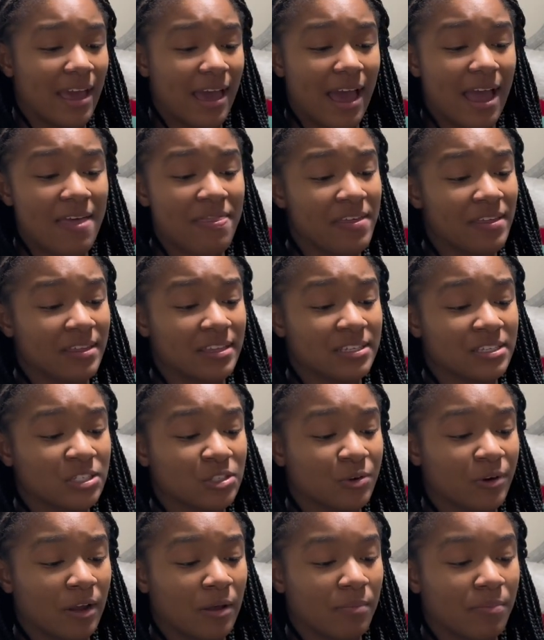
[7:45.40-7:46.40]
I think this is
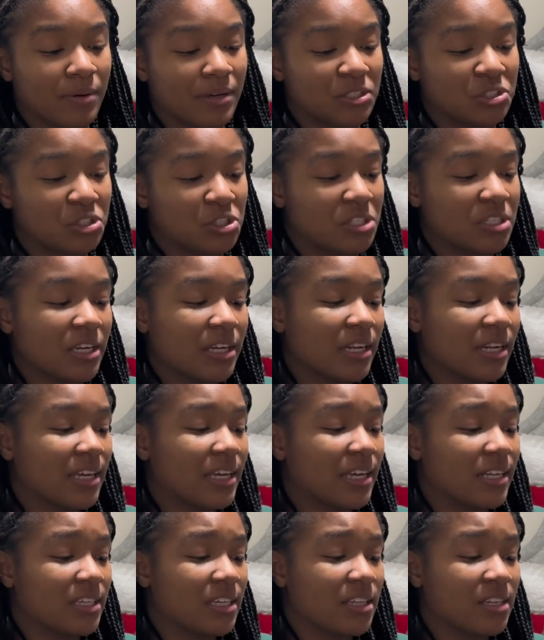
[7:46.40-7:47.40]
great. But she's going to
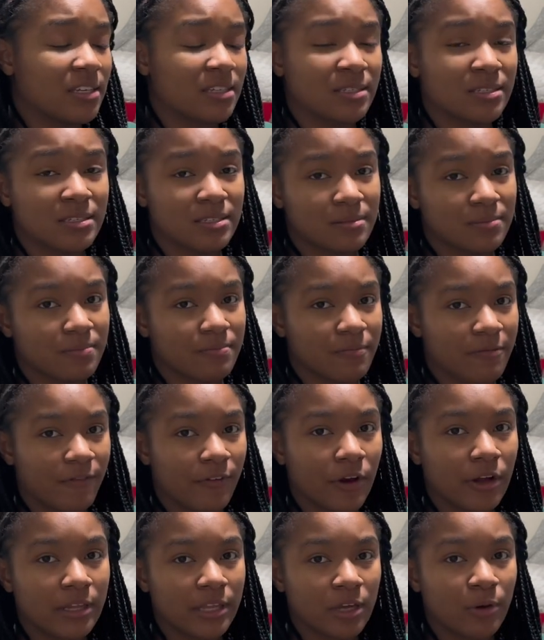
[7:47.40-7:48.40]
get to this
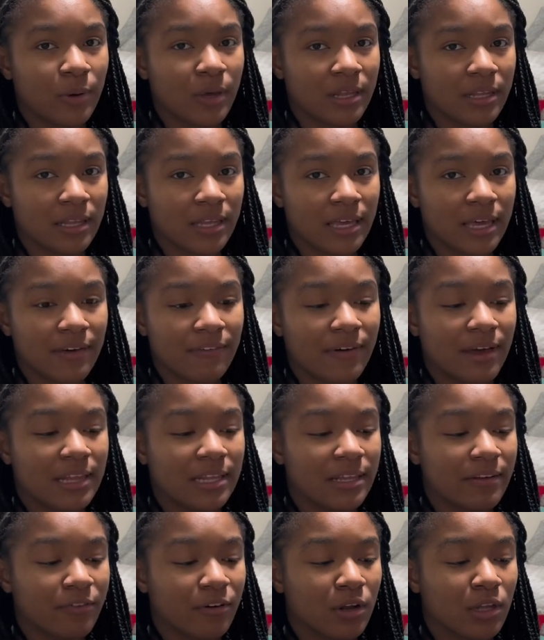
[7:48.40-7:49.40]
fairly quickly. If I
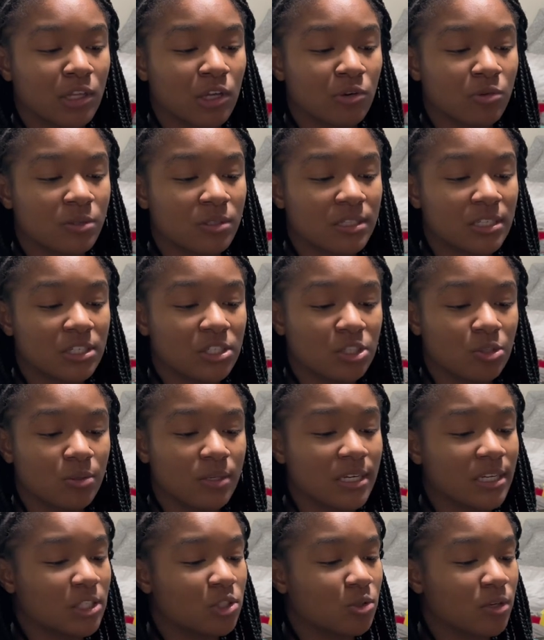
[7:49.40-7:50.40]
leave her alone with it, she'll
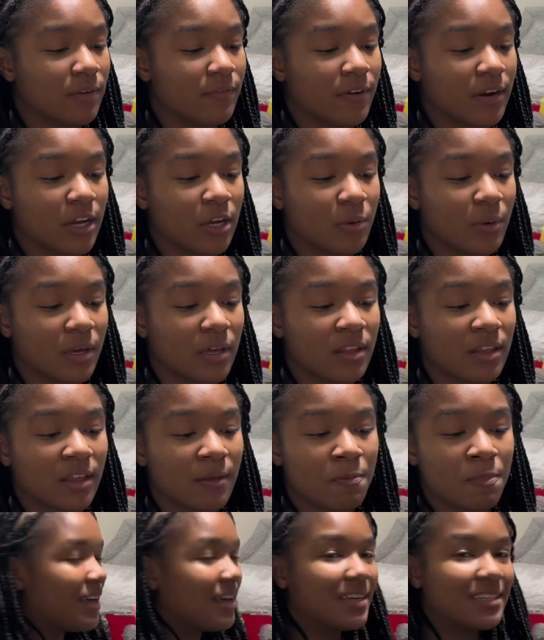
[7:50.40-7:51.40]
get to it very quickly.
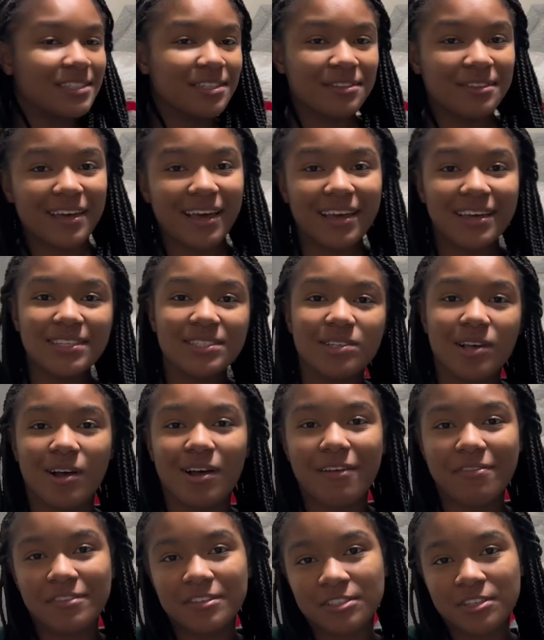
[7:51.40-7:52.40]
So that is all
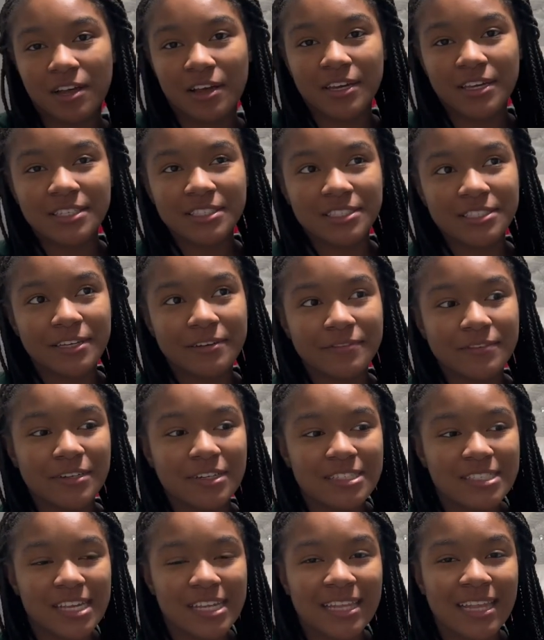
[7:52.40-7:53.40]
the stocking
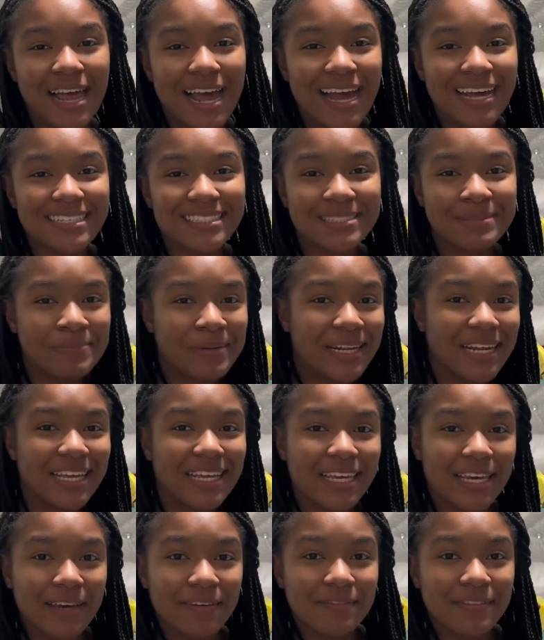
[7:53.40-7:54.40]
stuffers and last minute
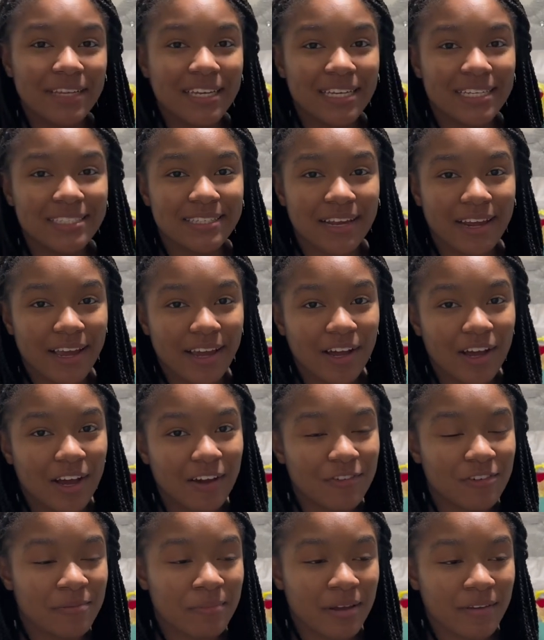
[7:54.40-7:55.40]
gift things that I got
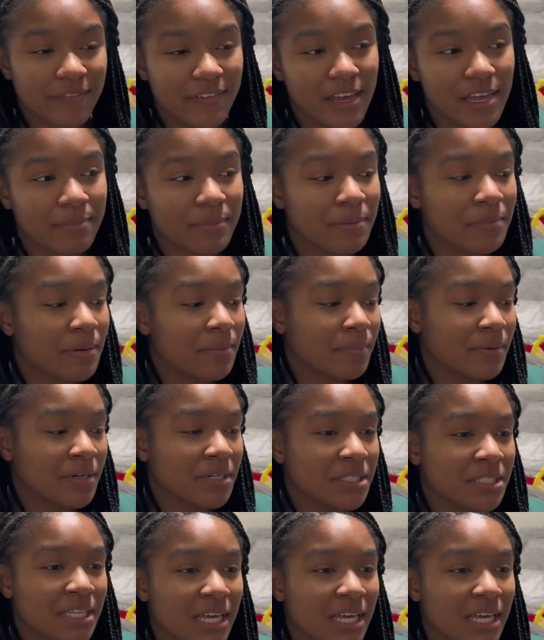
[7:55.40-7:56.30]
from my family members.